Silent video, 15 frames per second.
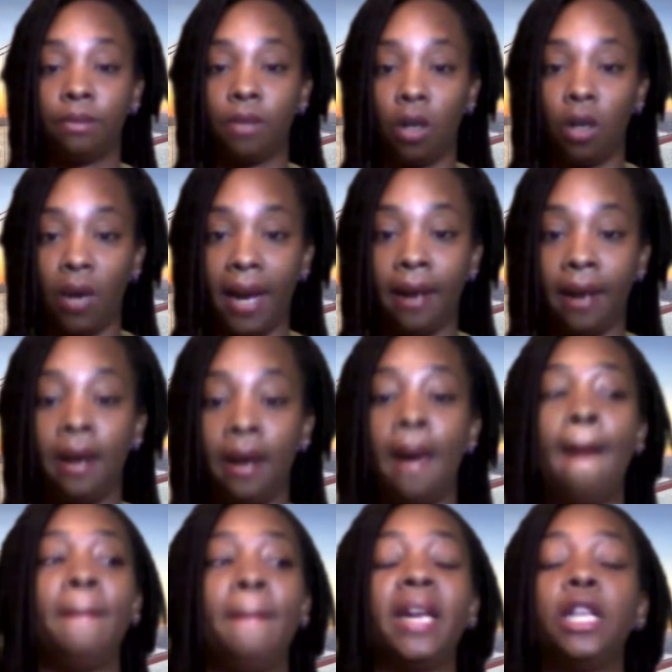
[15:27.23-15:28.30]
Okay.
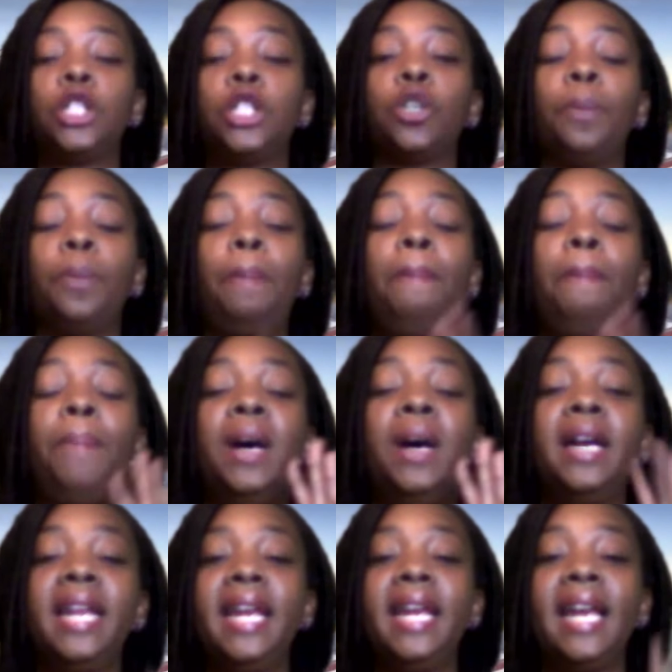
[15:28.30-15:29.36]
Because you're
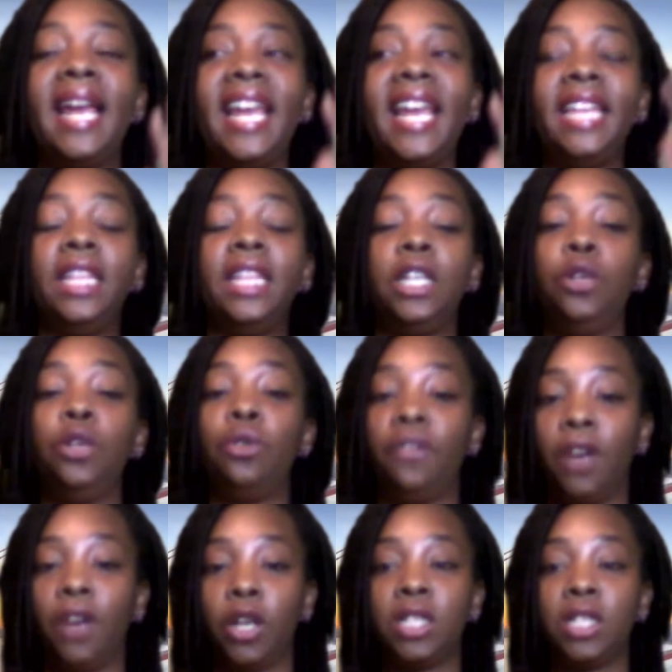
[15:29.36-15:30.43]
putting in the
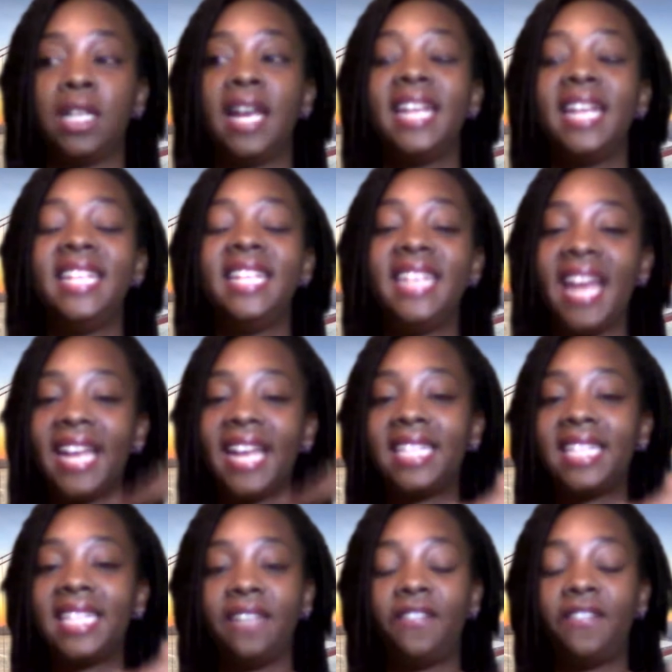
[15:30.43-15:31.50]
universe
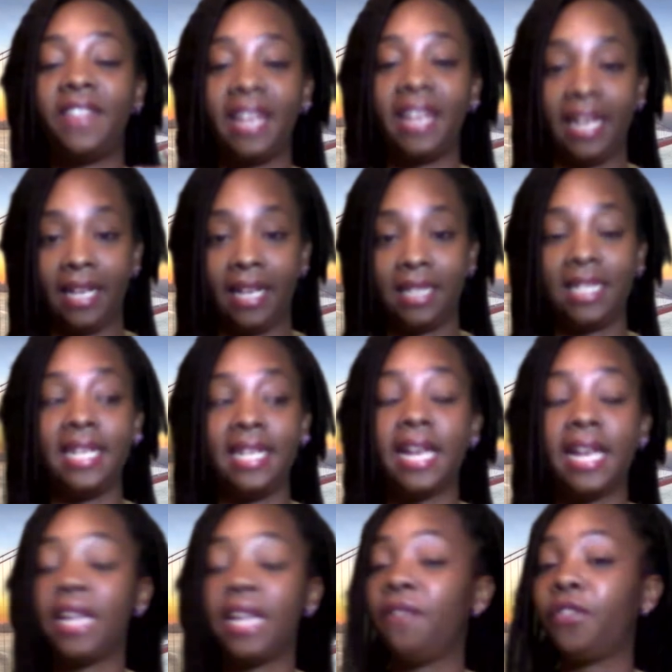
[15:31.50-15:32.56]
negative things,
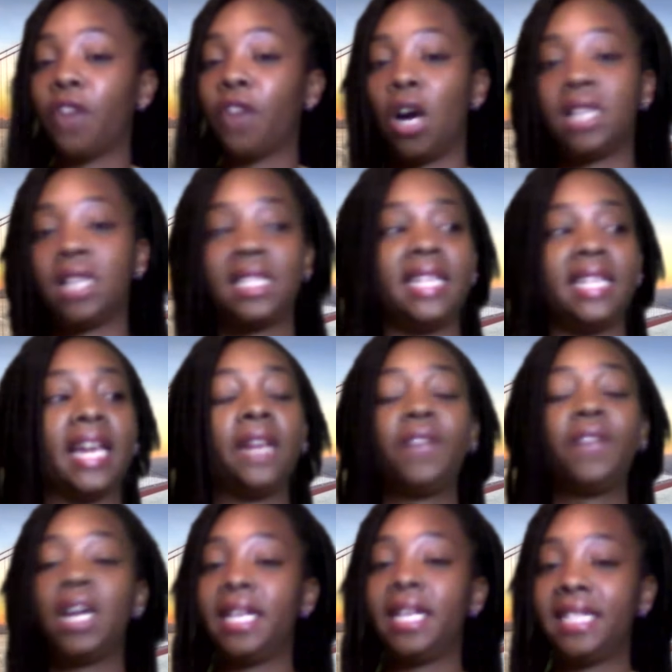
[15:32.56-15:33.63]
negative thoughts,
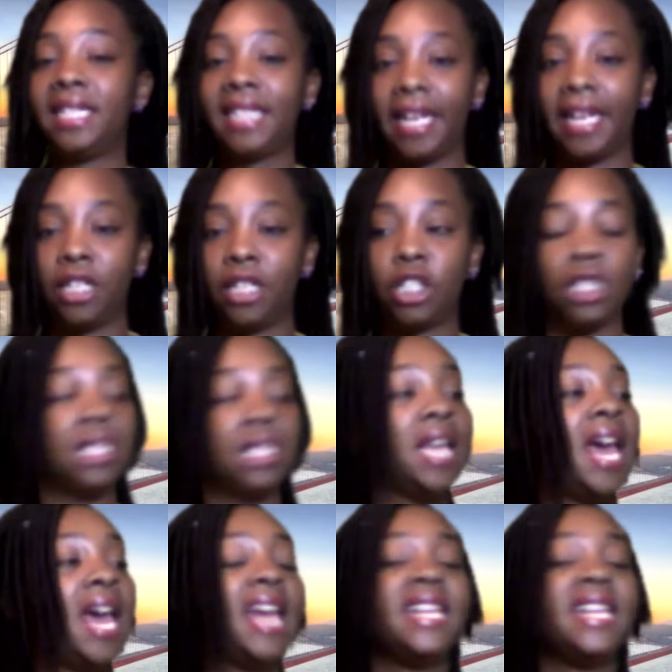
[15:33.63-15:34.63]
negative connotations,